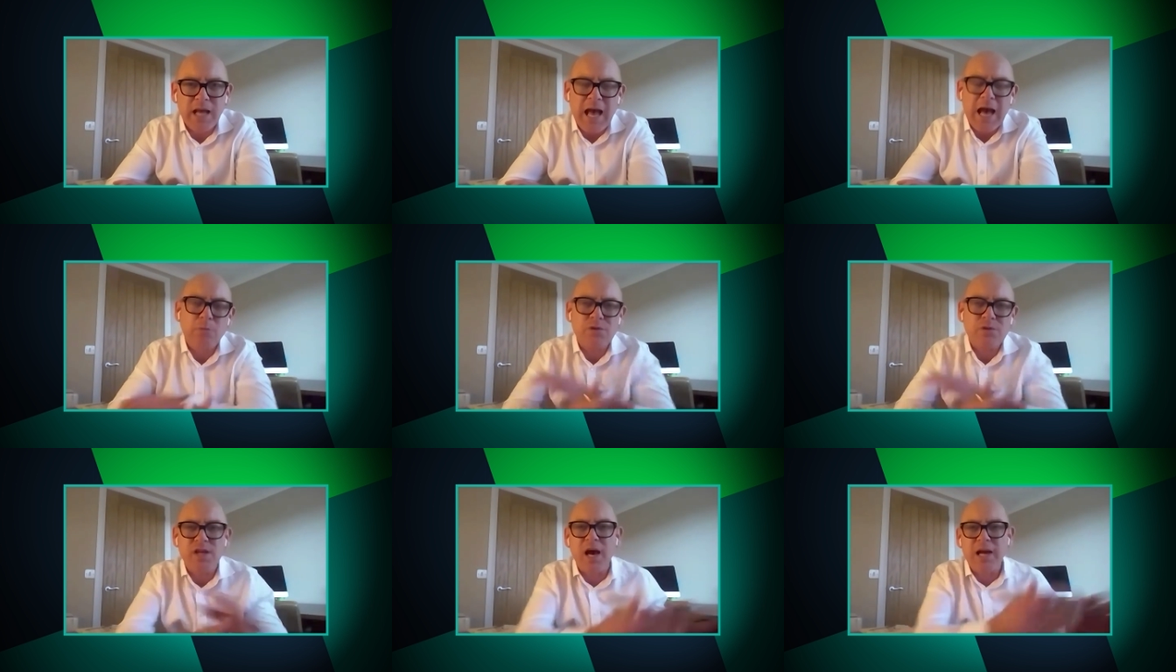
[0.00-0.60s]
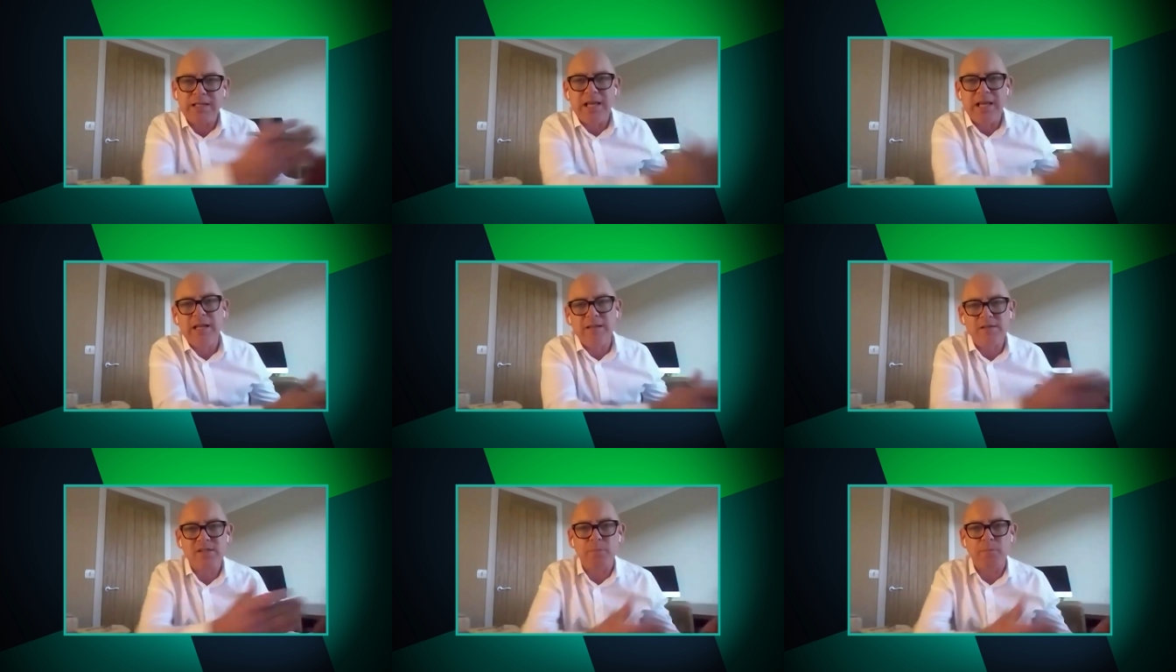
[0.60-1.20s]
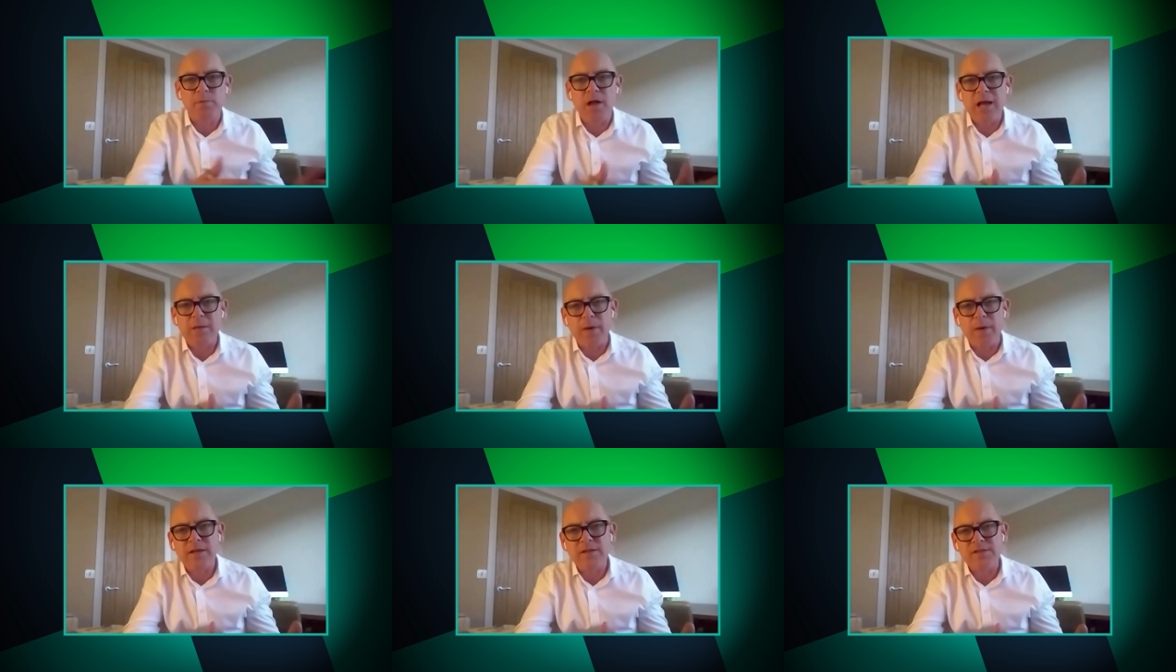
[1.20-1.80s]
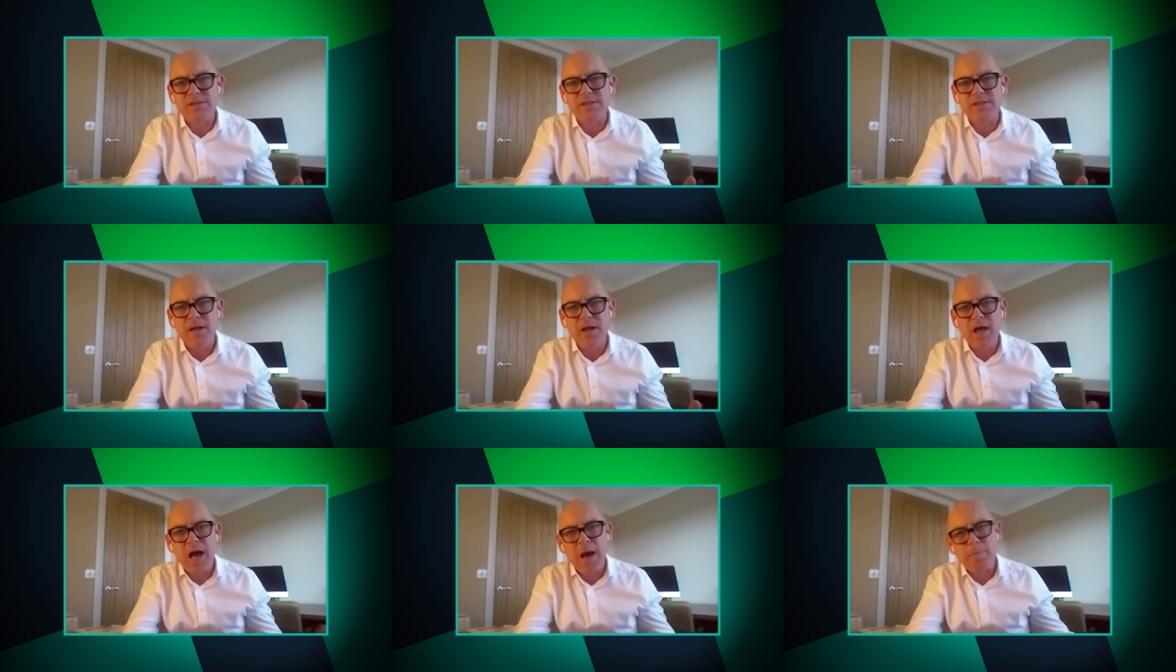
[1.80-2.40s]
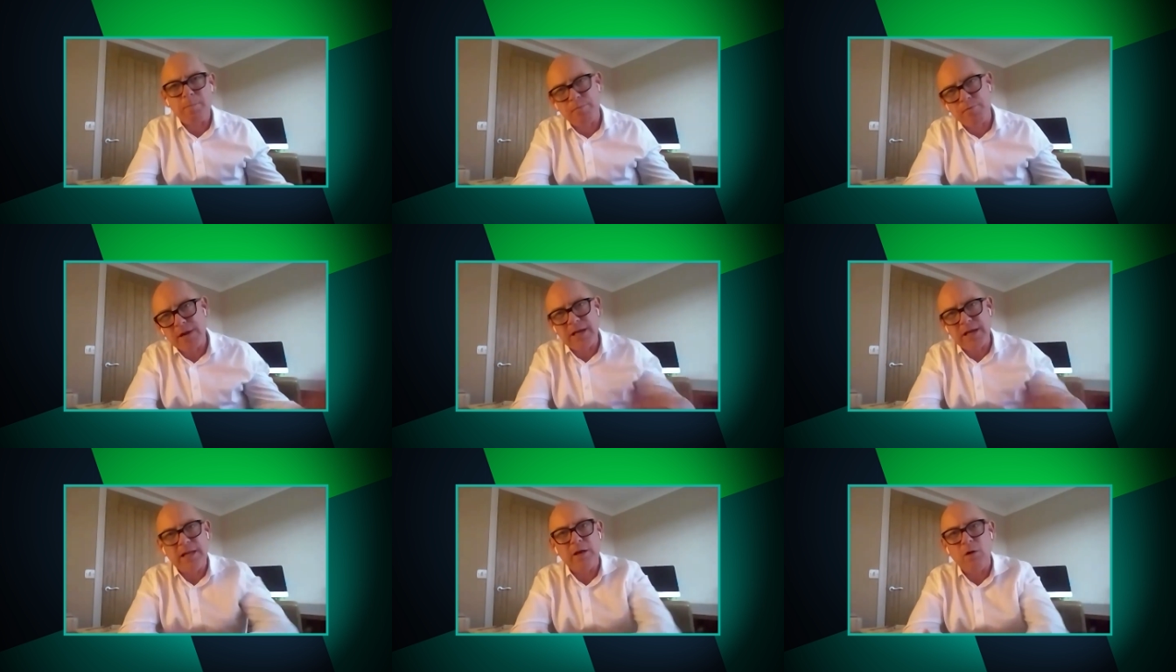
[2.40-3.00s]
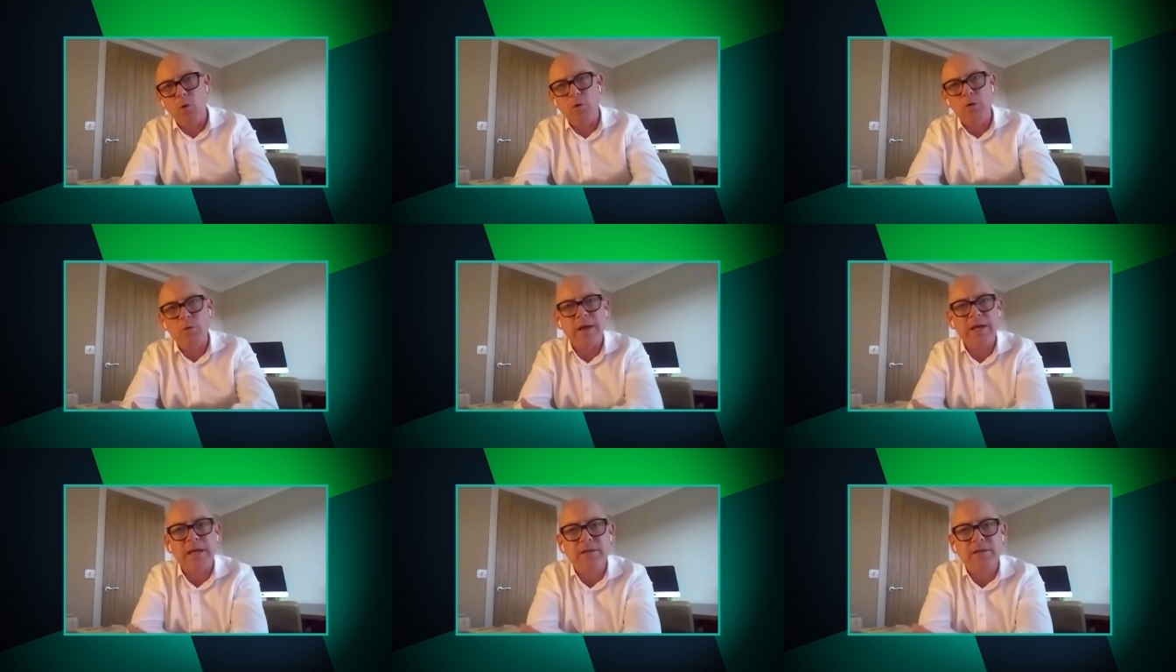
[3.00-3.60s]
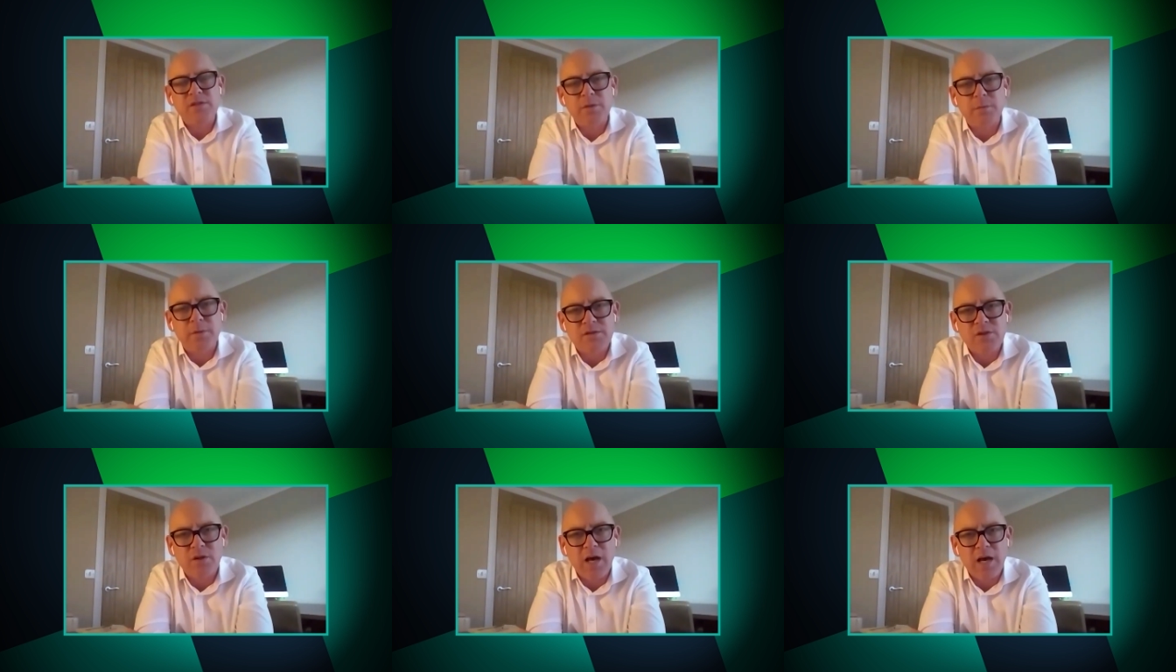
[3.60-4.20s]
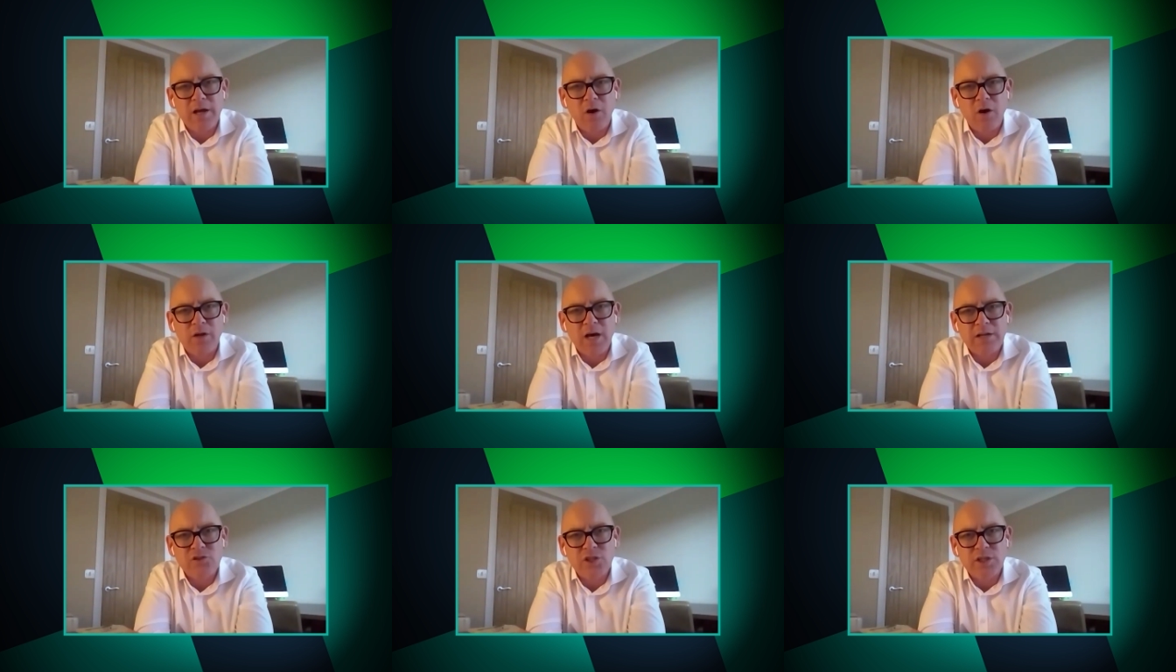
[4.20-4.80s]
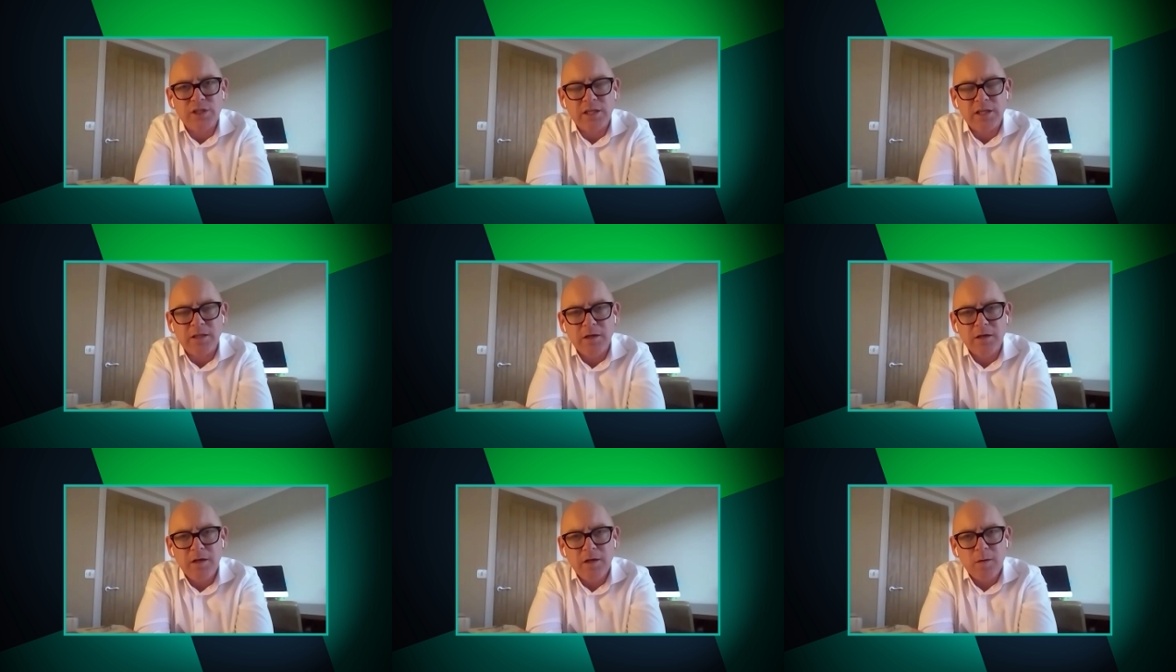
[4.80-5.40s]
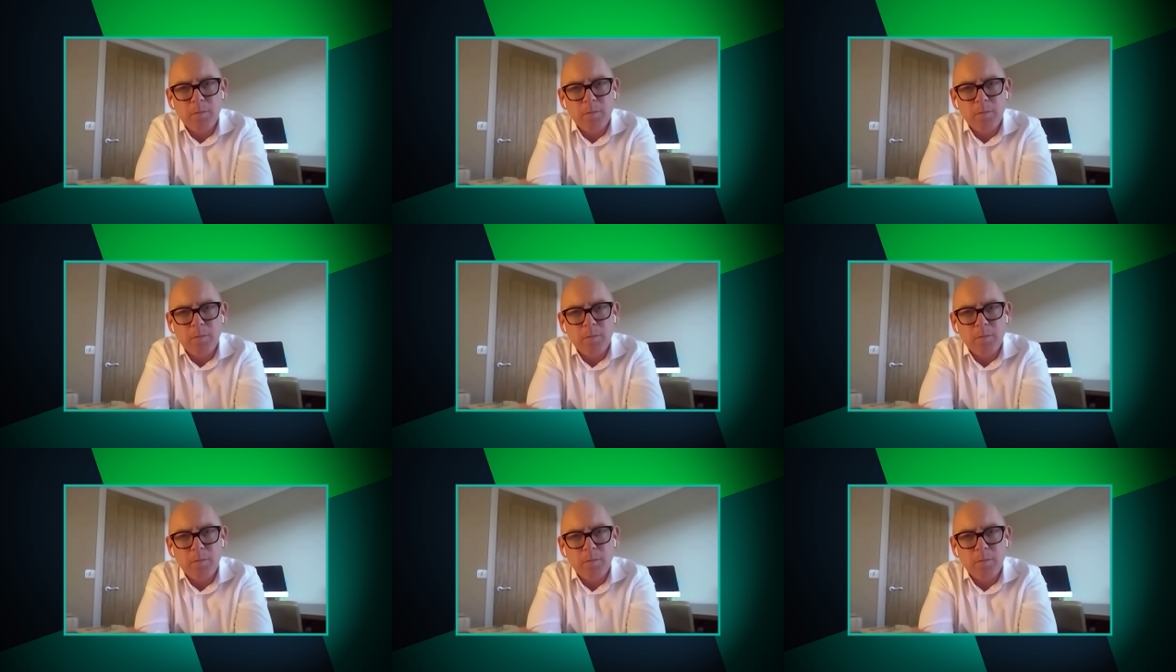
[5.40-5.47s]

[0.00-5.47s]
outside in supply base and bringing it all the way into us on our, on our journey,